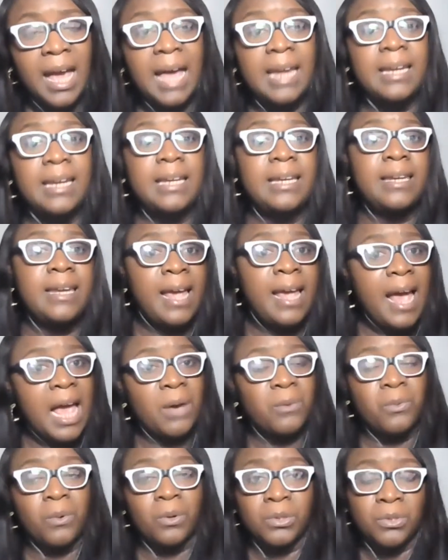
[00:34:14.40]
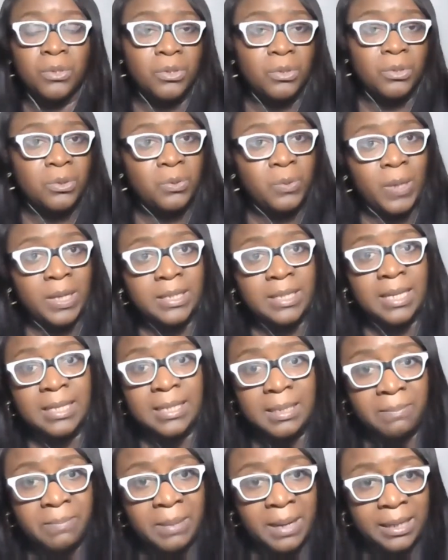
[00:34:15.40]
And the day I want to use
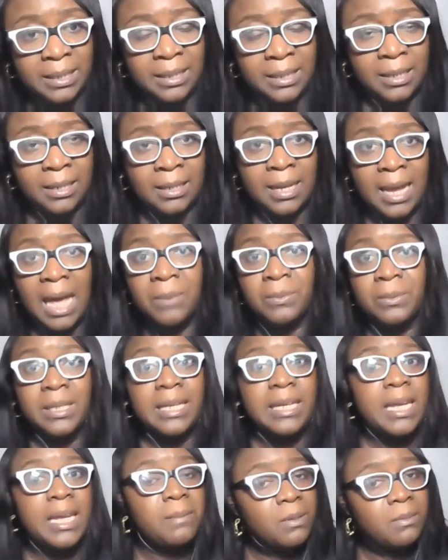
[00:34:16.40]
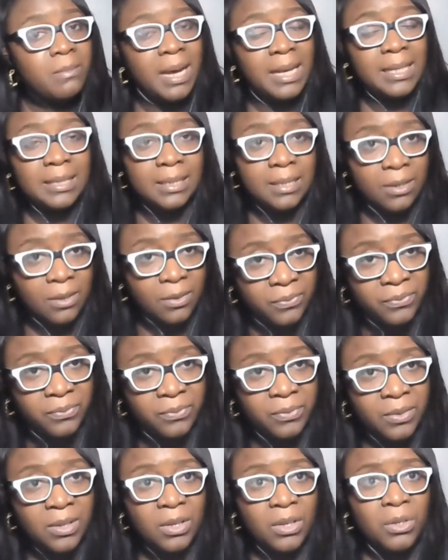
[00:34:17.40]
USSD banking, I will enable
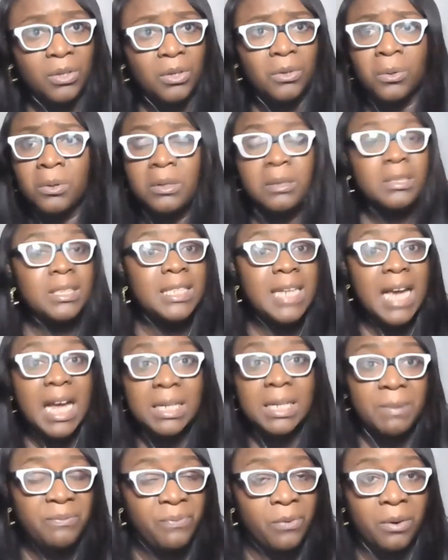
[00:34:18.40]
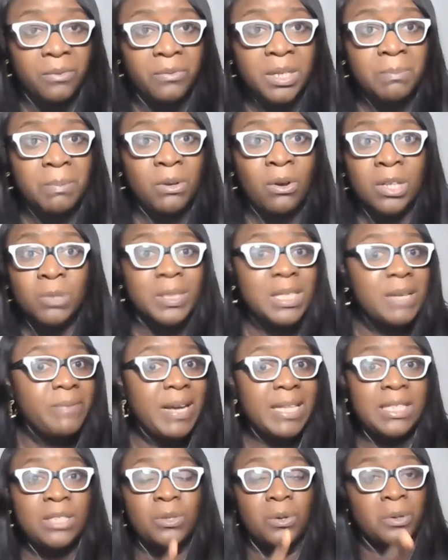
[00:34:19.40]
myself. You know, charge me for it, because
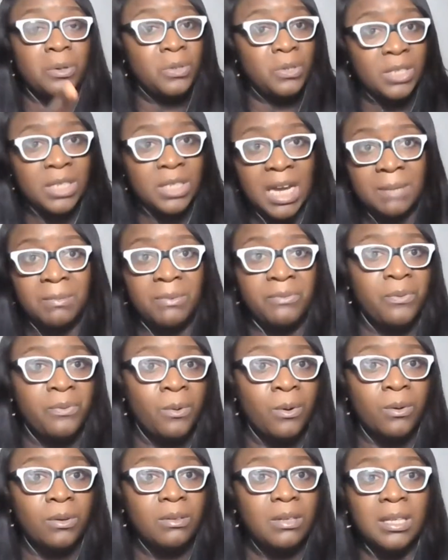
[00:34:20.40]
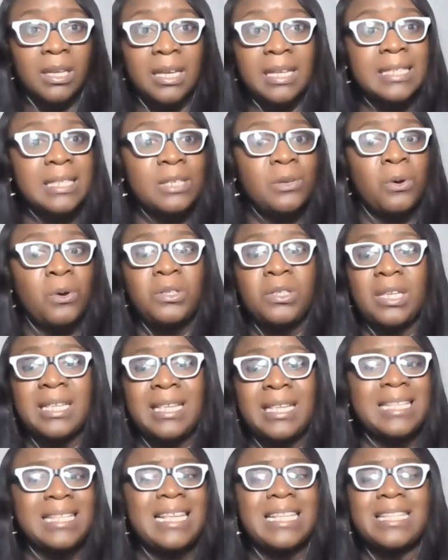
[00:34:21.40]
whatever it is you're going to charge me for, it's
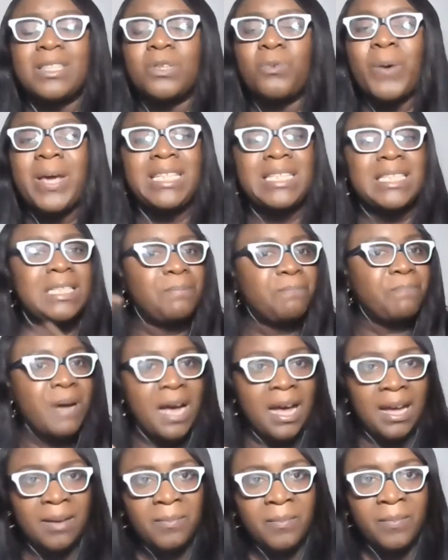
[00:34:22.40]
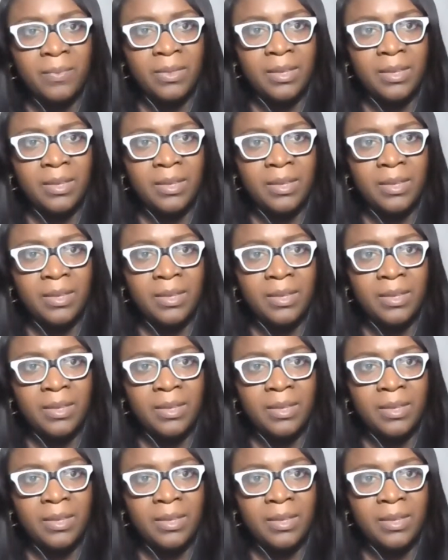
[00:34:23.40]
way cheaper